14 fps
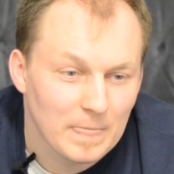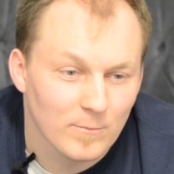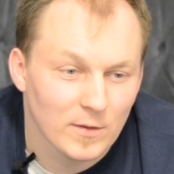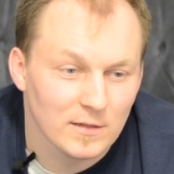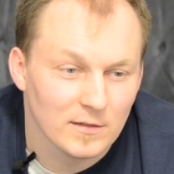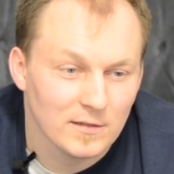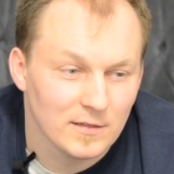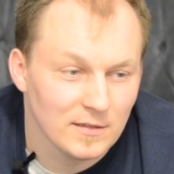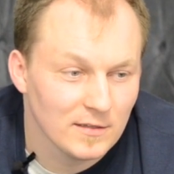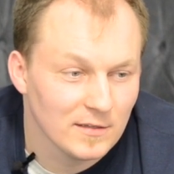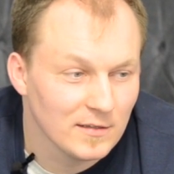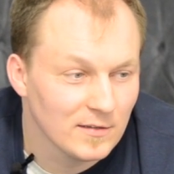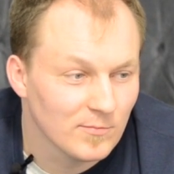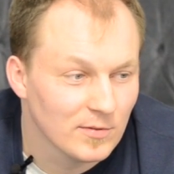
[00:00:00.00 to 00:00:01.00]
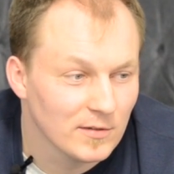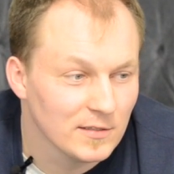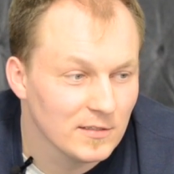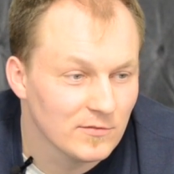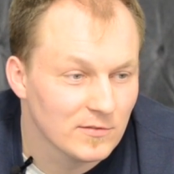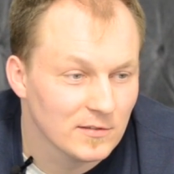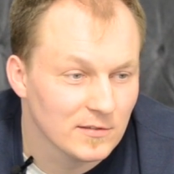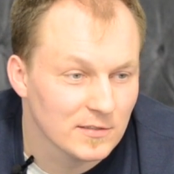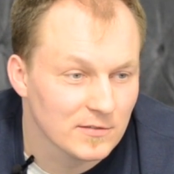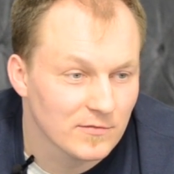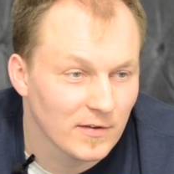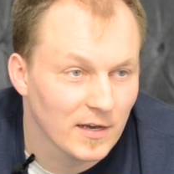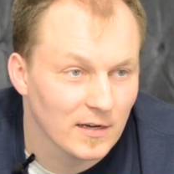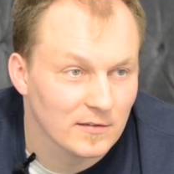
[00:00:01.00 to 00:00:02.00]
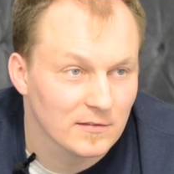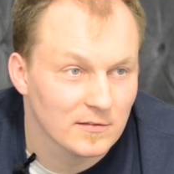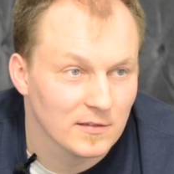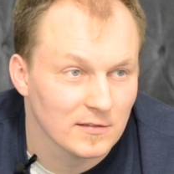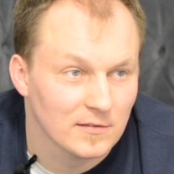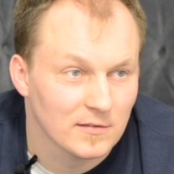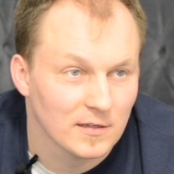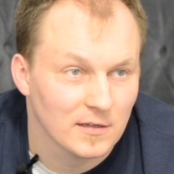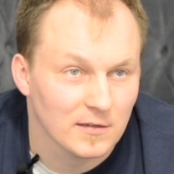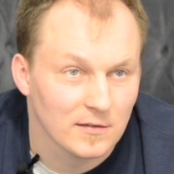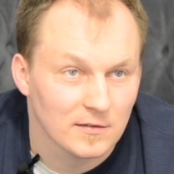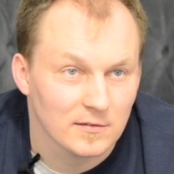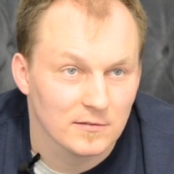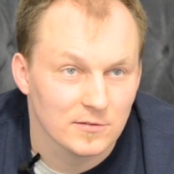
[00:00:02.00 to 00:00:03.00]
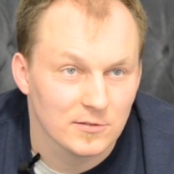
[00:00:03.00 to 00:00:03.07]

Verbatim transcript: But he believed in this fact that uh,